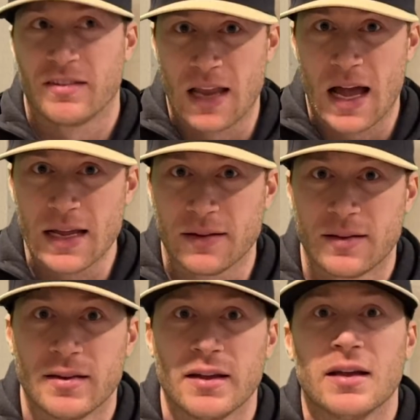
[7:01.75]

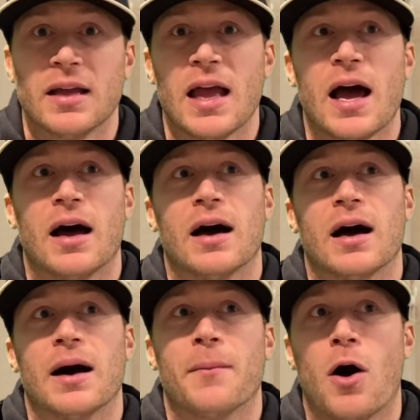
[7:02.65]
night
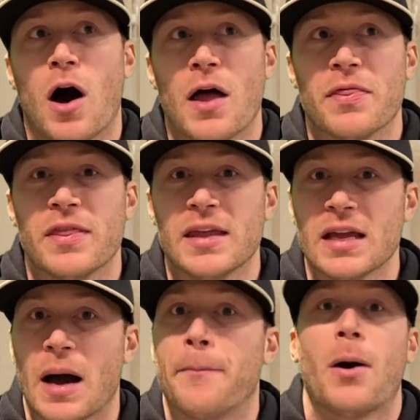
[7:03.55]
on
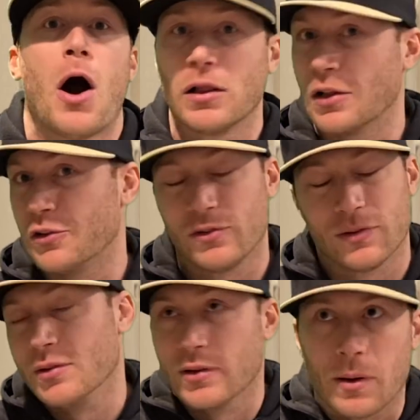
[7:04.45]
the
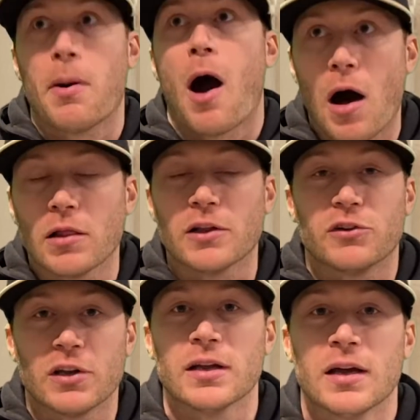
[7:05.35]

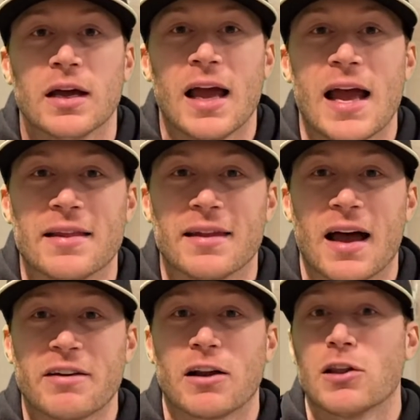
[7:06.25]
apology. And
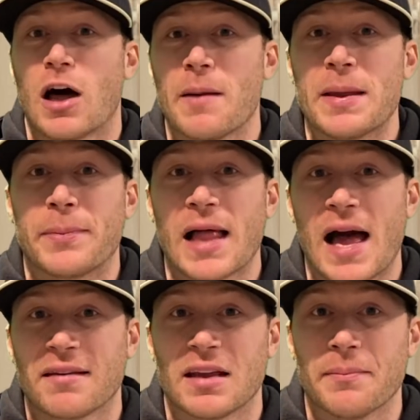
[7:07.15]
I've got a lot of people
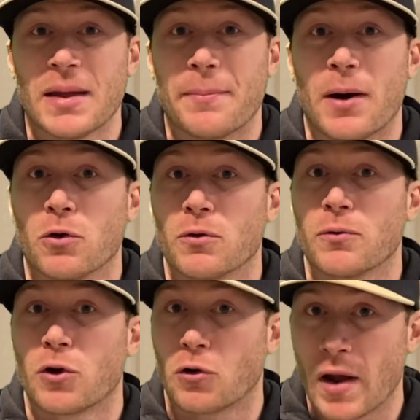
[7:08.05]
asking me about
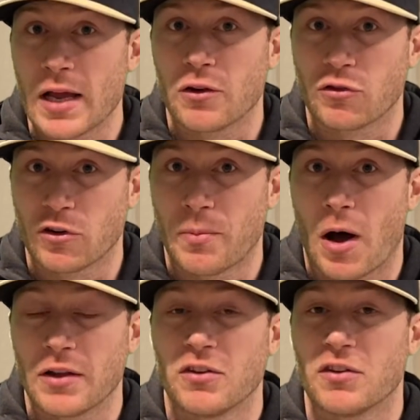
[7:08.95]
Correa's
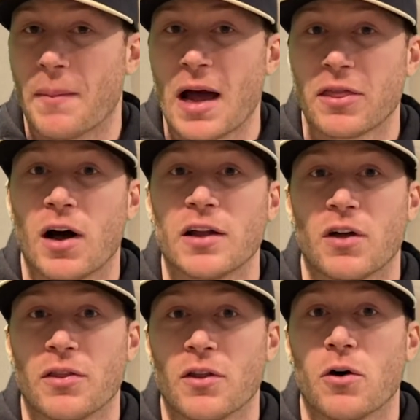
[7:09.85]
responses and my thoughts
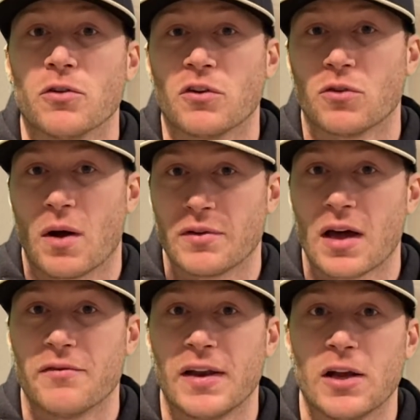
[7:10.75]
on those. And so I've
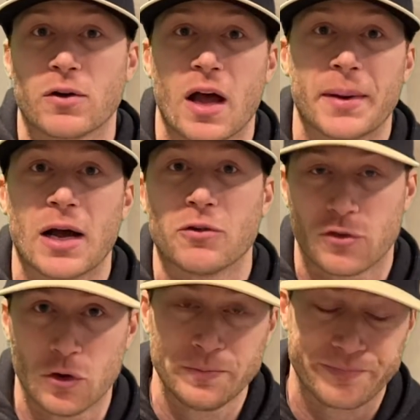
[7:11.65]
got a video coming out
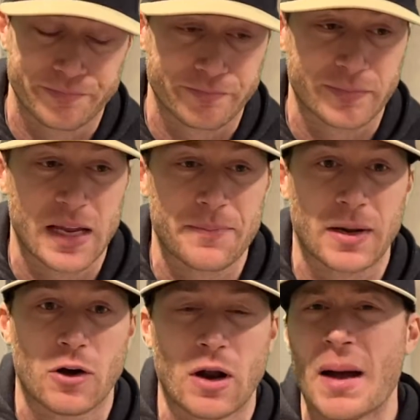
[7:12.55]
soon. Keep
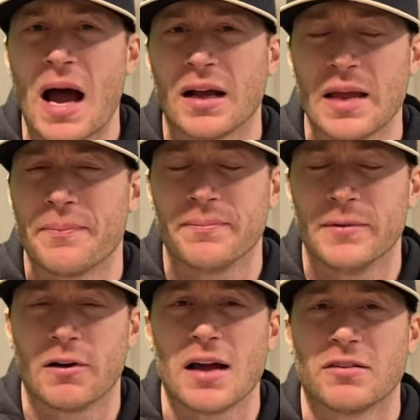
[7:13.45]
it out. I'll keep
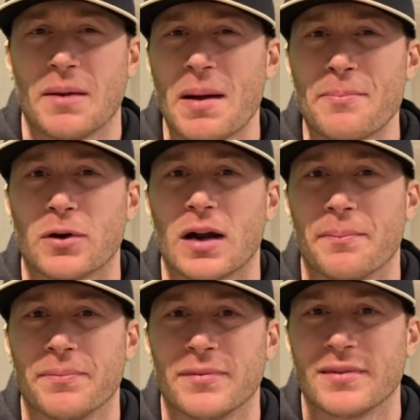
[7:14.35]
your eyes out. I might put it
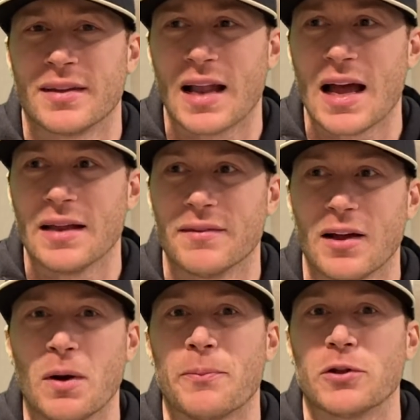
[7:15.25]
up tonight. I
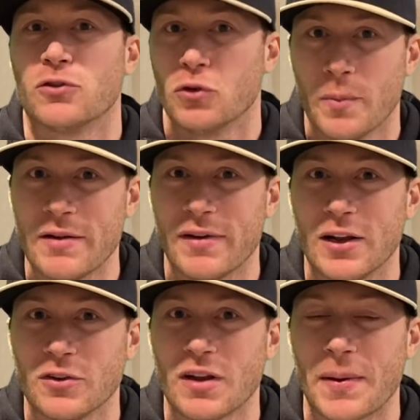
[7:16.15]
don't want to put too many
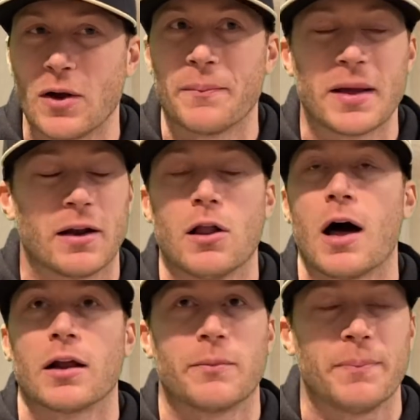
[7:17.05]
videos up. I know I'm getting a
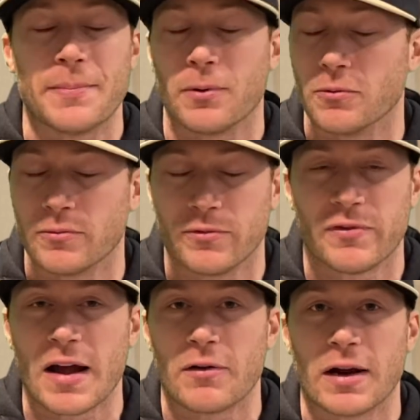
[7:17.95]
lot of people
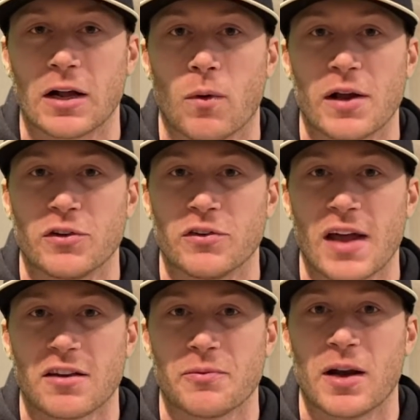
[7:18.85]
firing in questions
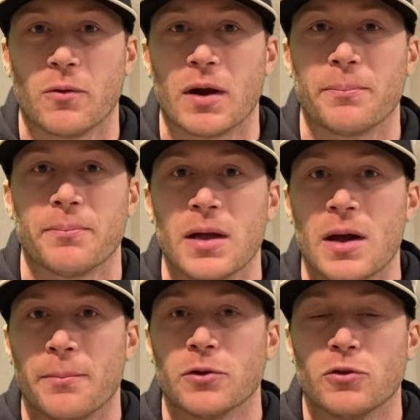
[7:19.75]
asking me. I don't want to
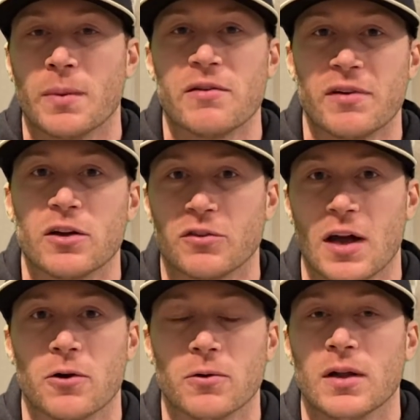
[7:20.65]
put too many videos
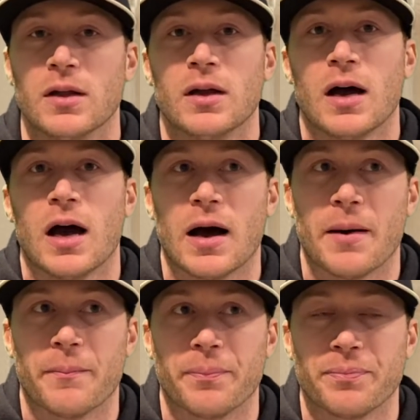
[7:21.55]
out,
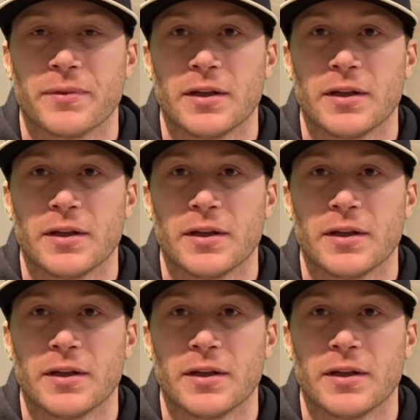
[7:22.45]
on